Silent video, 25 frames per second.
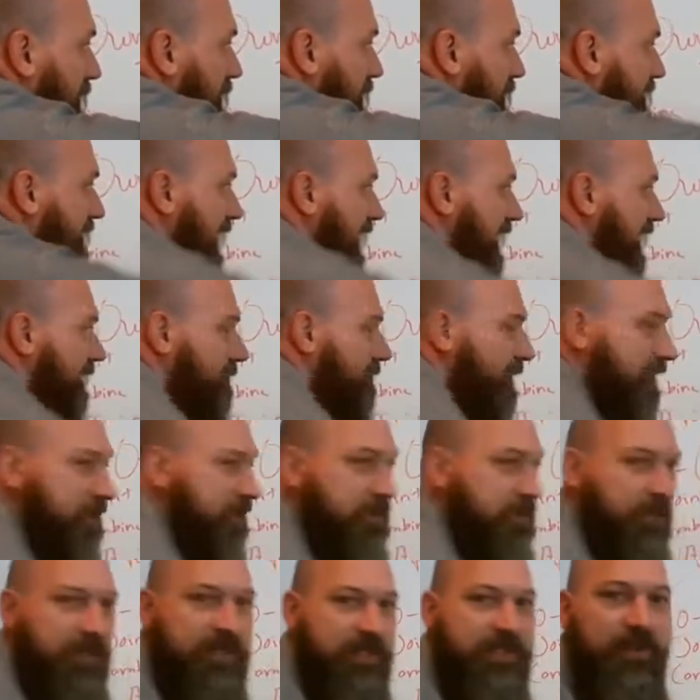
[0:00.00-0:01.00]
the same
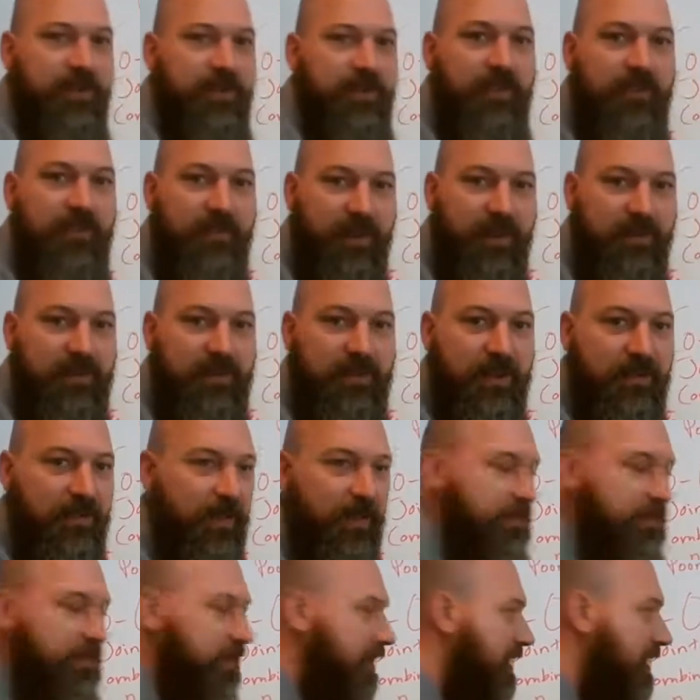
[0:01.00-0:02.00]
interest,
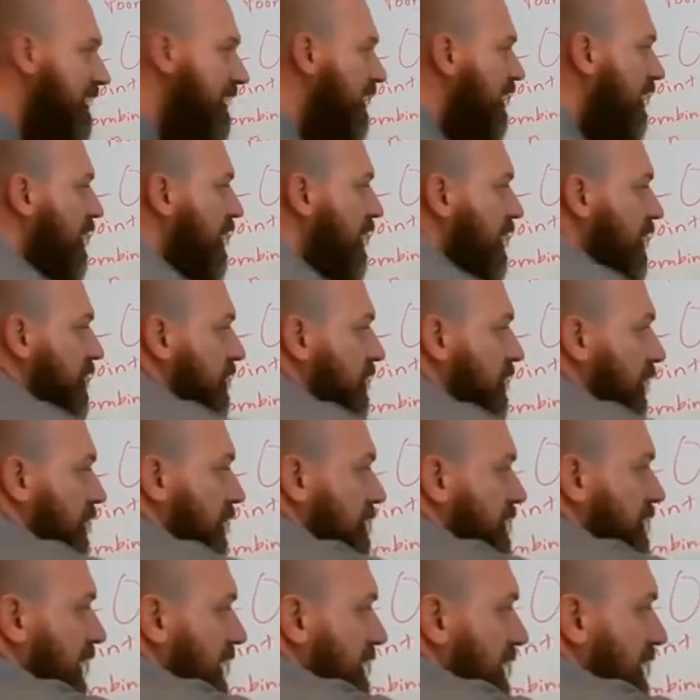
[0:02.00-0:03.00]
50-50. You also
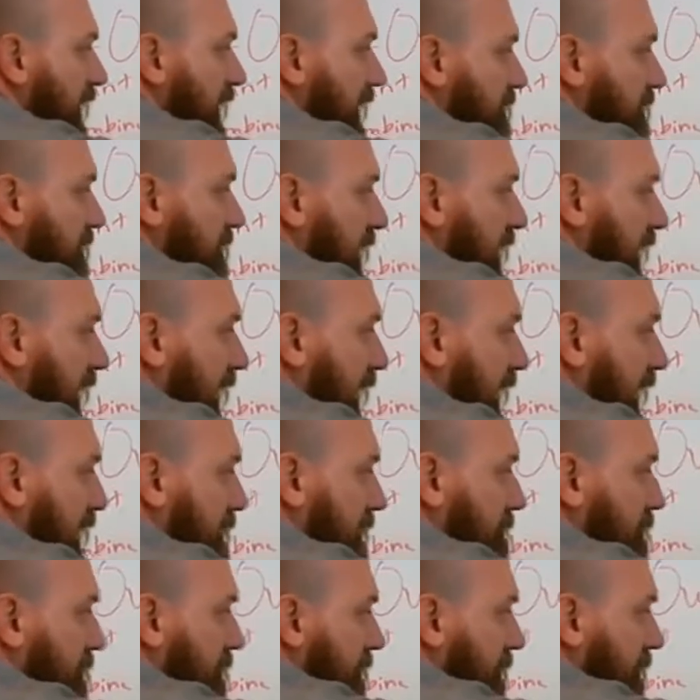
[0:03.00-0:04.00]
have to have
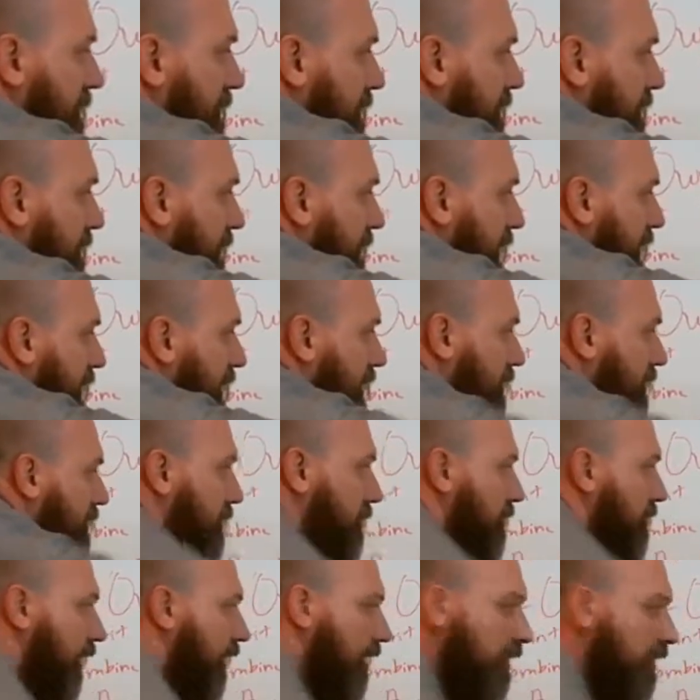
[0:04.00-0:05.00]
time.
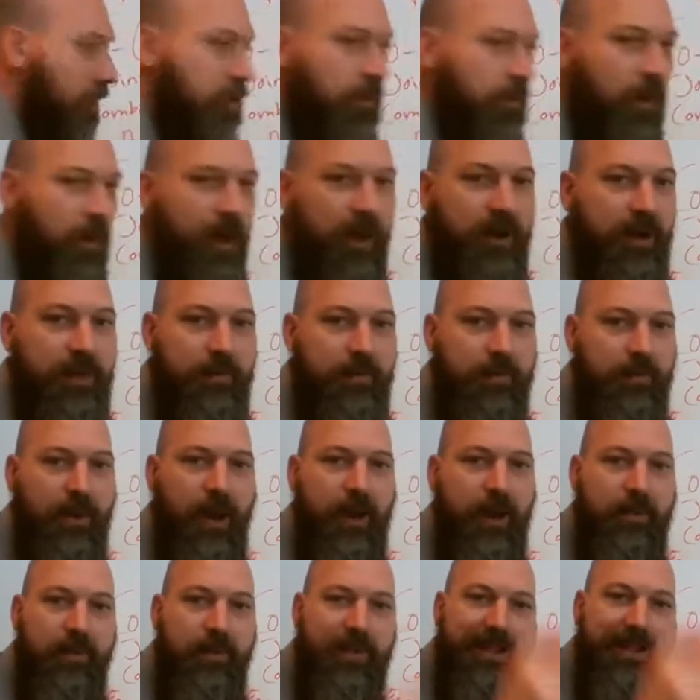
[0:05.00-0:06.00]
You all acquire the
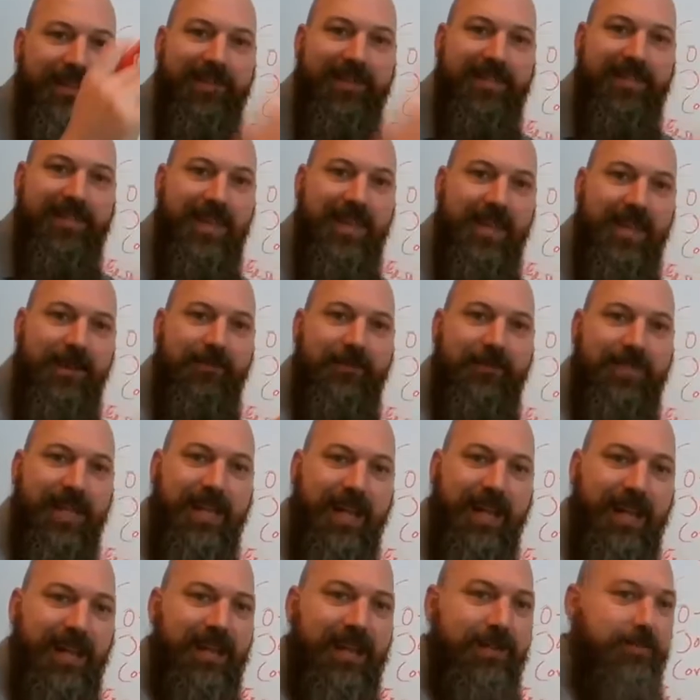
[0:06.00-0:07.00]
property at the same
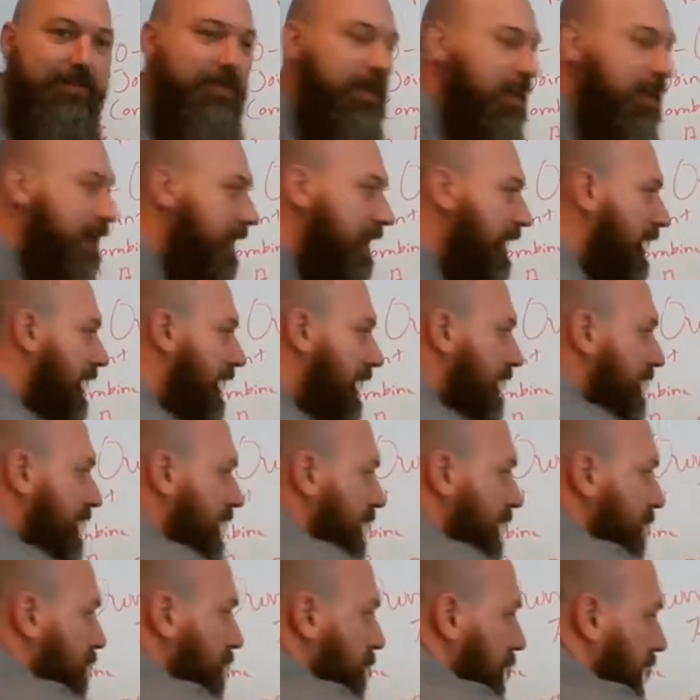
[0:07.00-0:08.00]
time. And
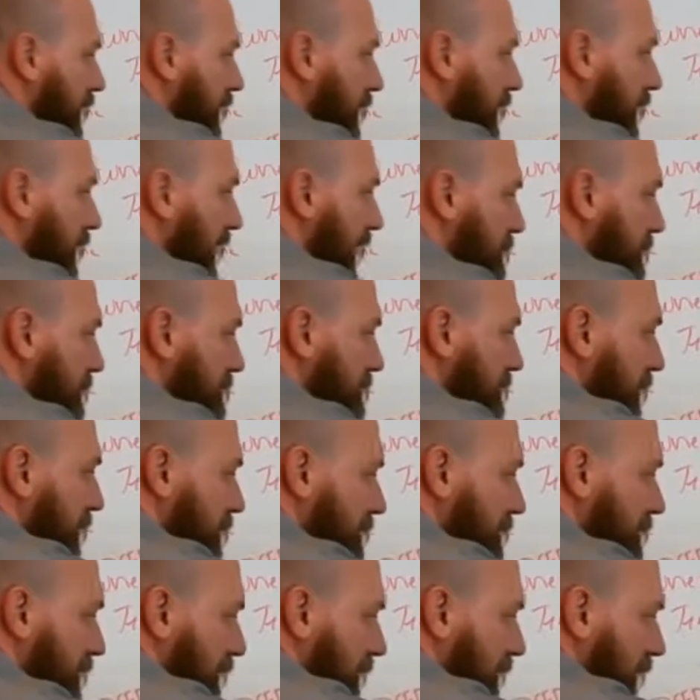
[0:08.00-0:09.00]
then what happens? You
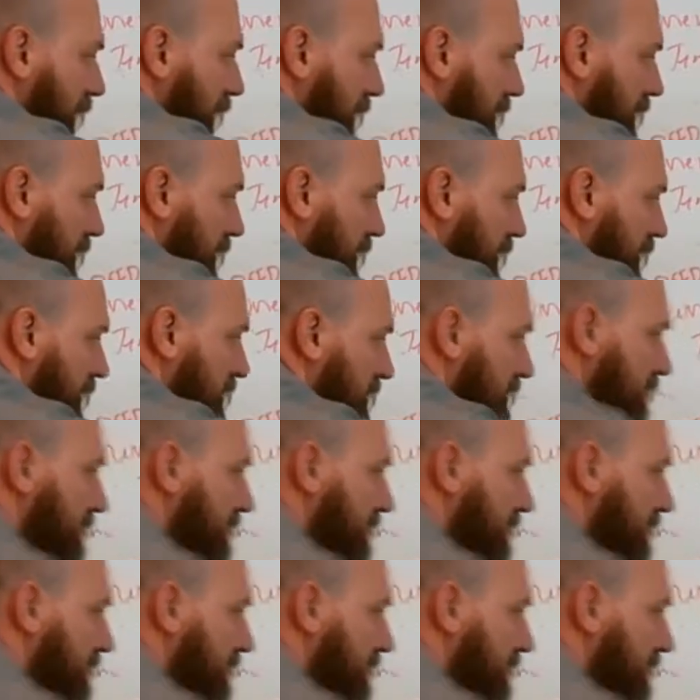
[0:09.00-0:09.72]
also go on the